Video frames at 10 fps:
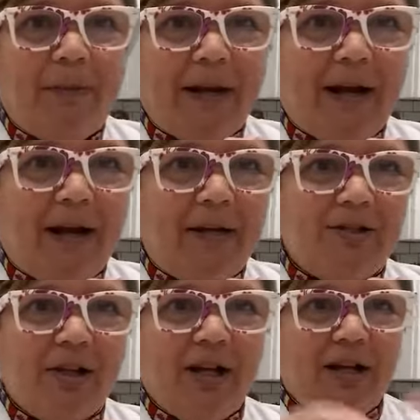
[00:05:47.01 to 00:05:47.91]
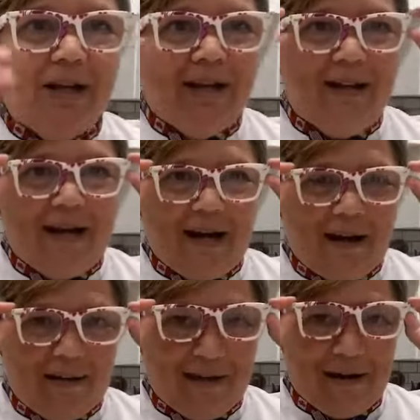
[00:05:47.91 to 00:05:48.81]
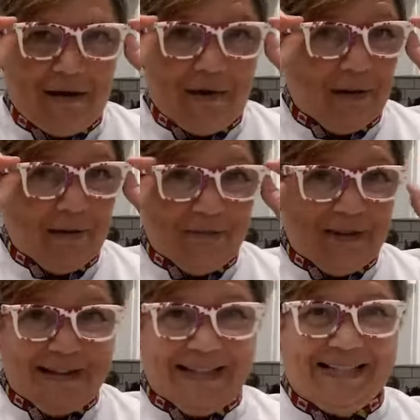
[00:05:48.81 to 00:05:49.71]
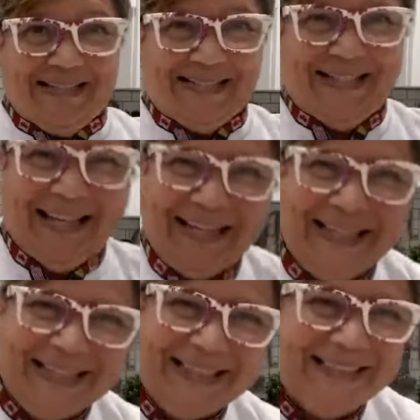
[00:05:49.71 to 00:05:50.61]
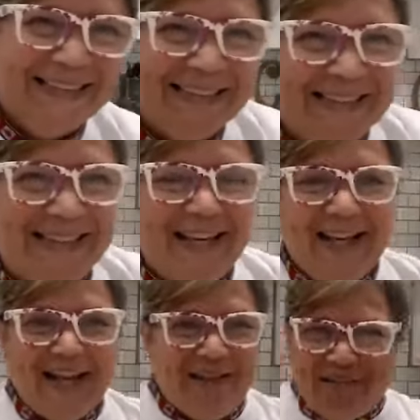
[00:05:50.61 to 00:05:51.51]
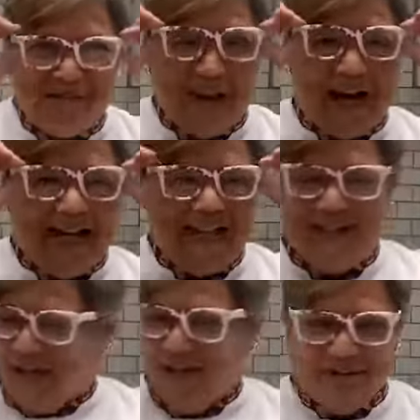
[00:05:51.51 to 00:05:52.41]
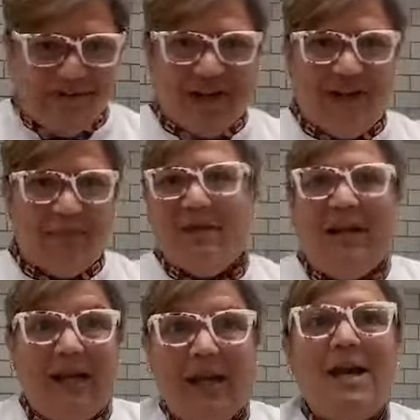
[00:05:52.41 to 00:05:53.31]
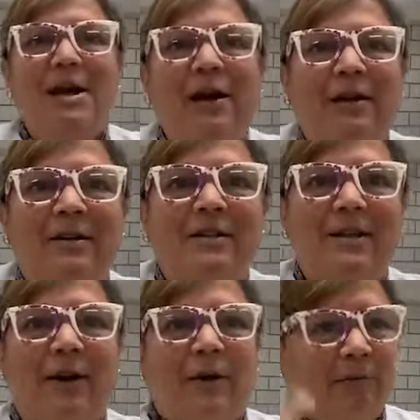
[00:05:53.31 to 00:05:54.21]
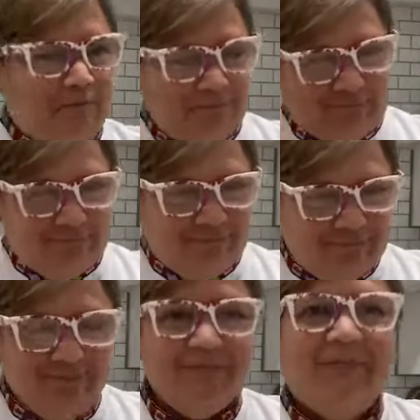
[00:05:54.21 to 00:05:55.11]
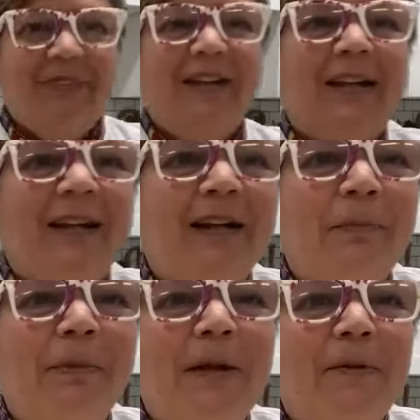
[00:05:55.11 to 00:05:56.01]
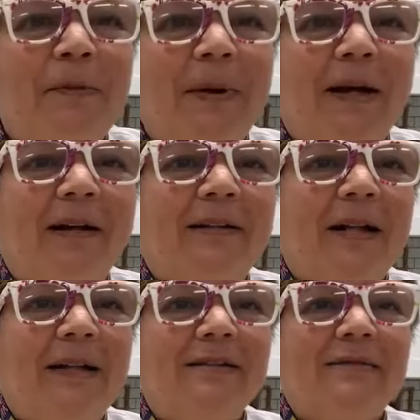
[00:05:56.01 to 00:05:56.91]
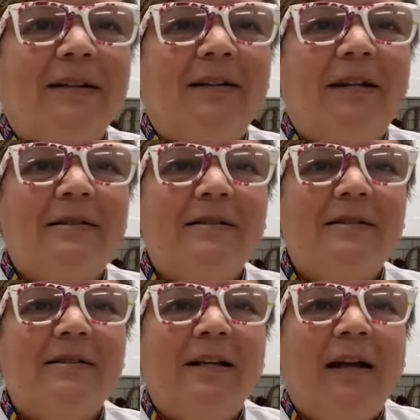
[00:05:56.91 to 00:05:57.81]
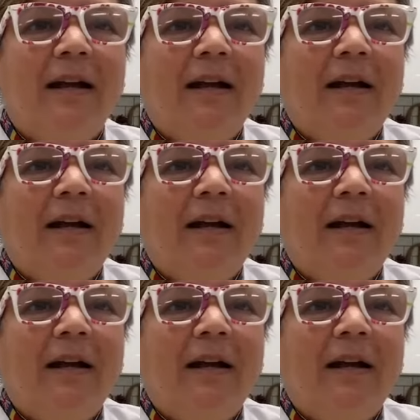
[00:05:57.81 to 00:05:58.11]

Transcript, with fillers: Oh my gosh. Yeah, thank you. I love my glasses. they're fun, you know, they're fun. I'm not getting any younger, so and I play with my class, glasses.